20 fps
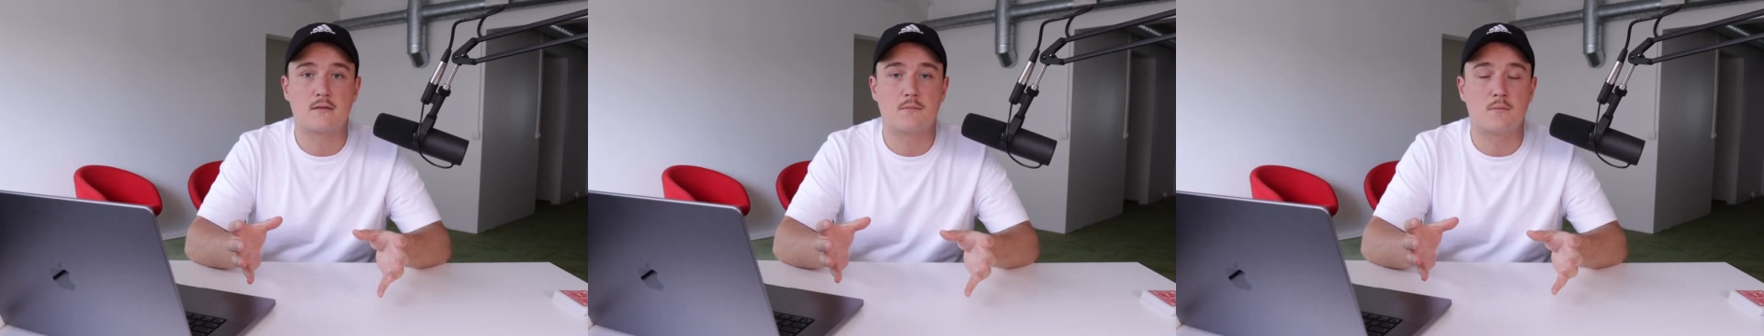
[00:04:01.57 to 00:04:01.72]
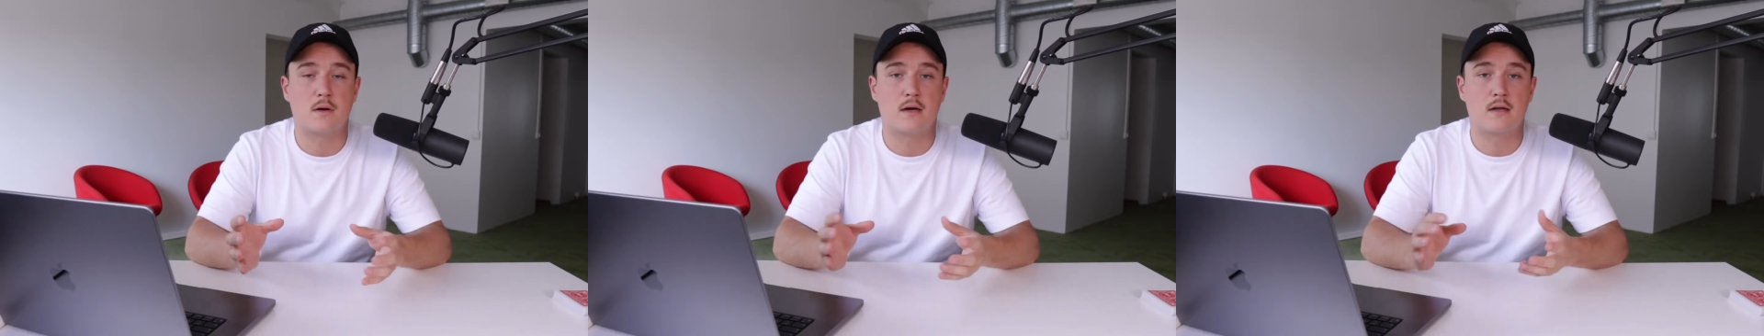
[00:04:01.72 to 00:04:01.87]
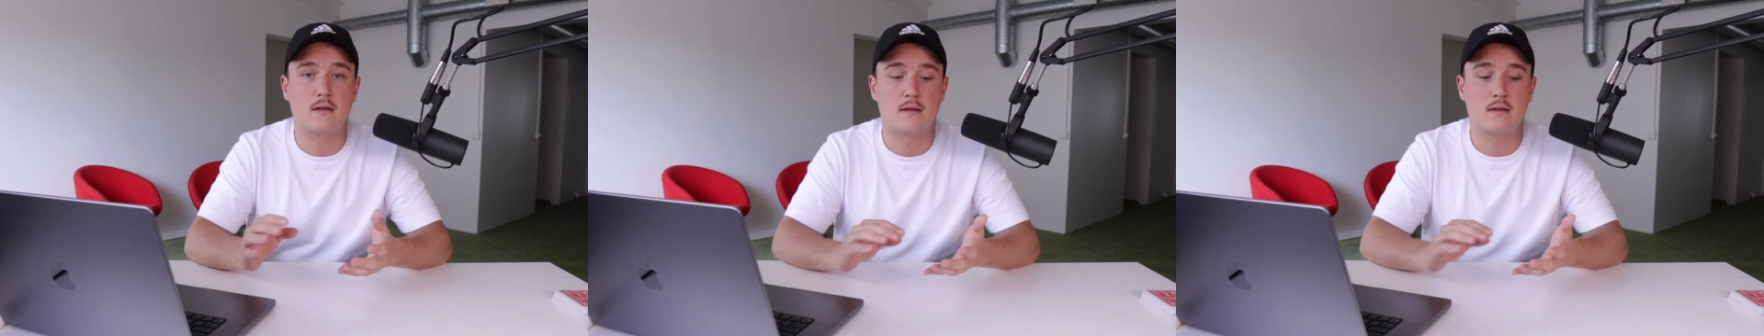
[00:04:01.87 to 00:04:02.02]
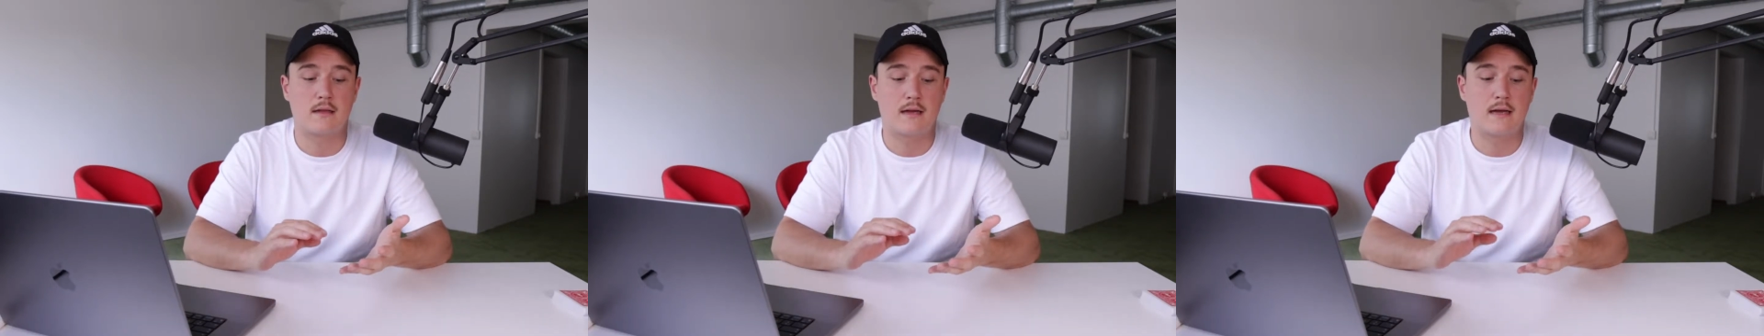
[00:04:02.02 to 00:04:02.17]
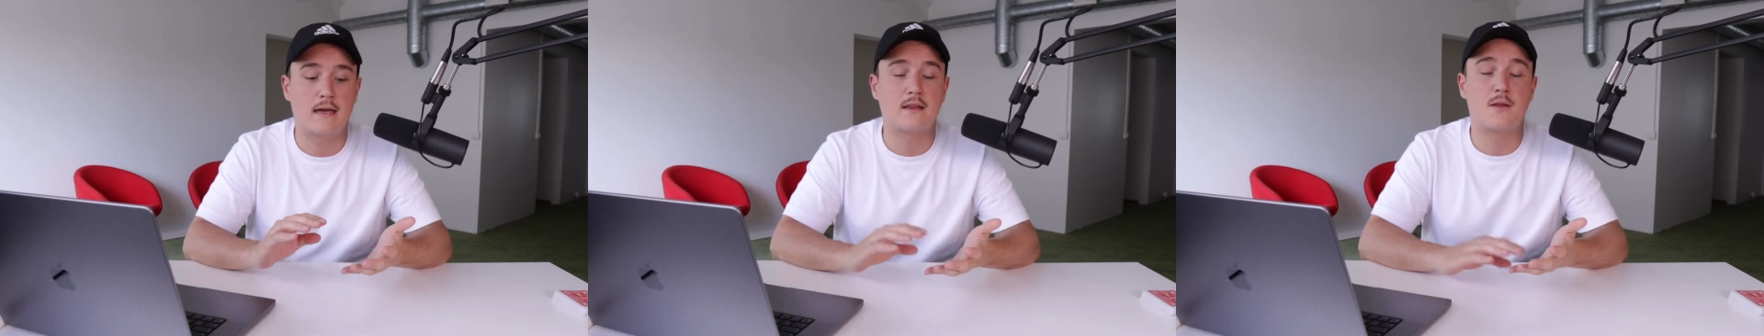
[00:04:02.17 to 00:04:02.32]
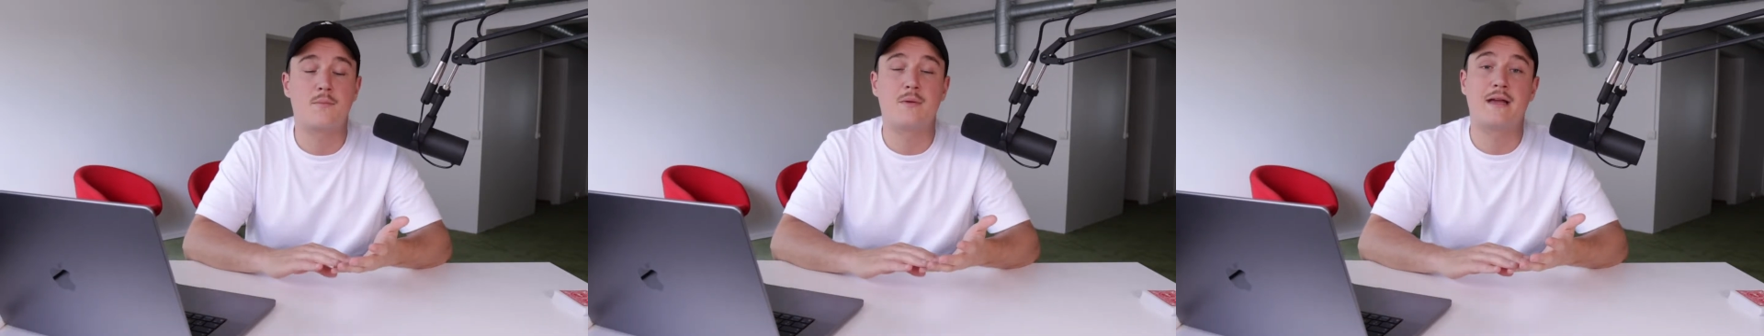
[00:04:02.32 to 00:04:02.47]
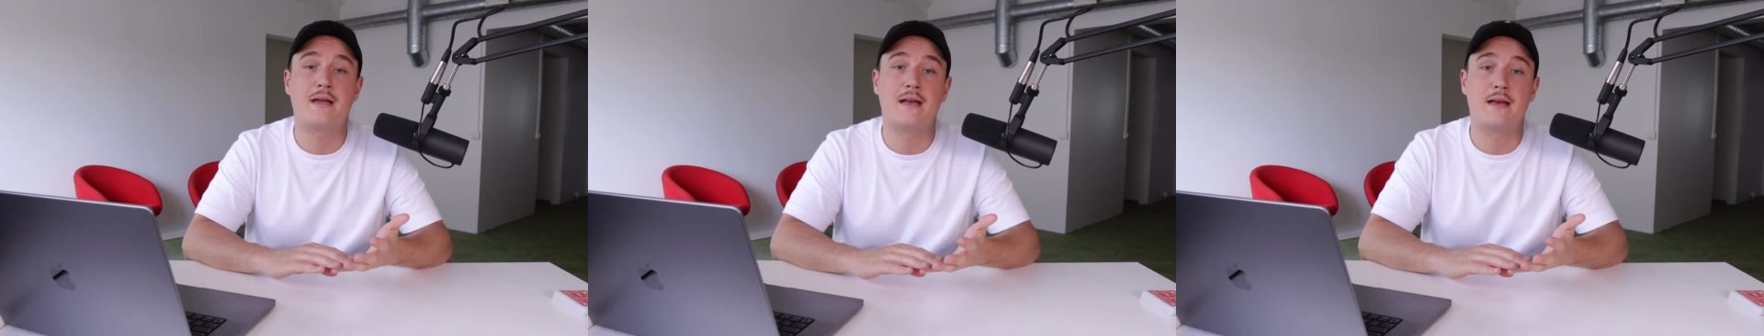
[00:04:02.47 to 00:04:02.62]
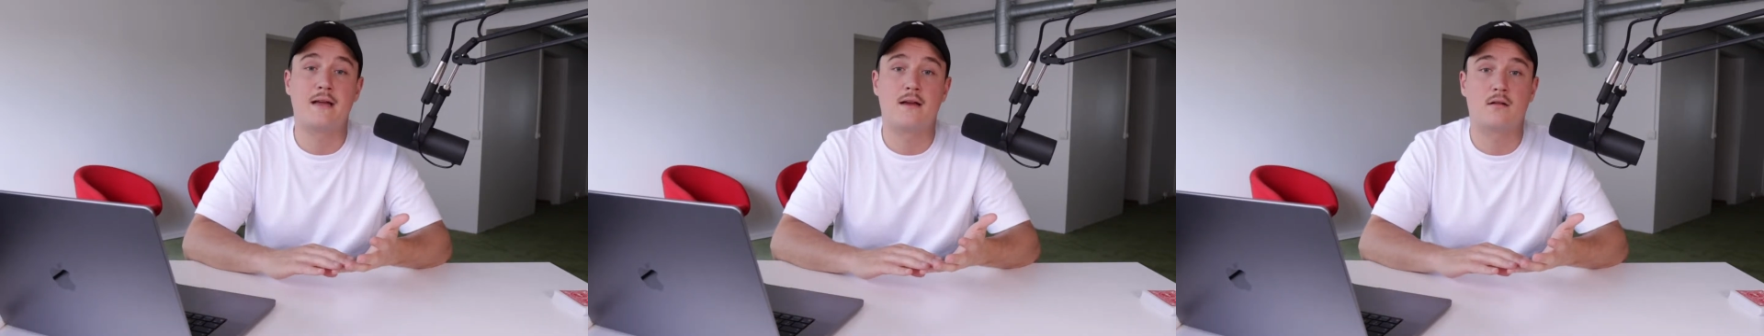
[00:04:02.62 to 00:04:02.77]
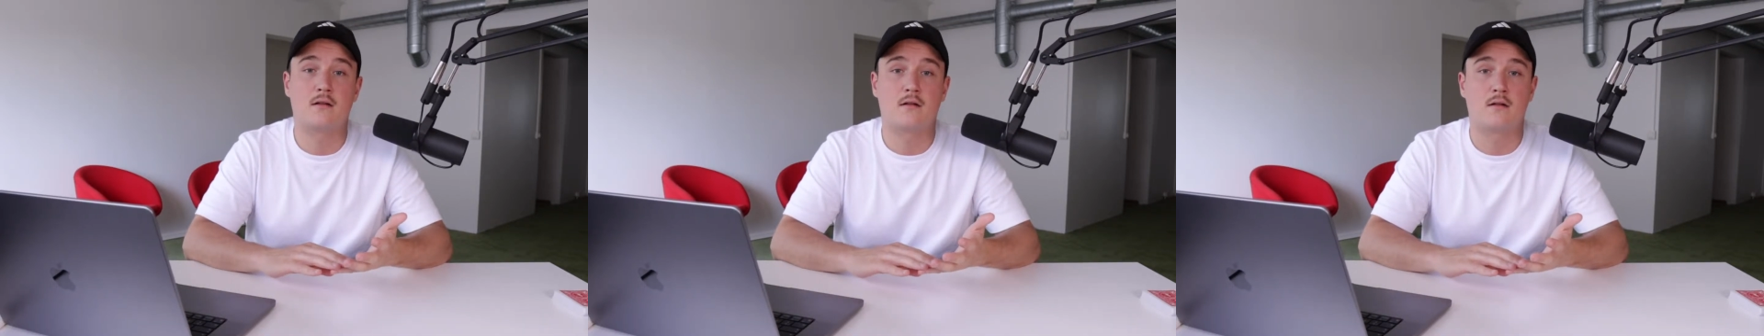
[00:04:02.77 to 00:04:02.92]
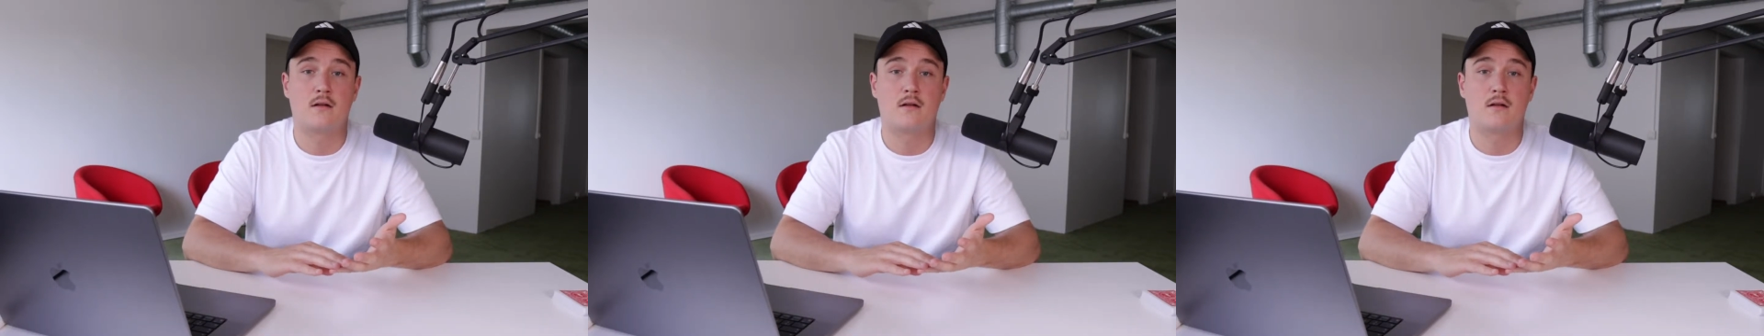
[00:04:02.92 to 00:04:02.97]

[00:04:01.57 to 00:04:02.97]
But at the beginning,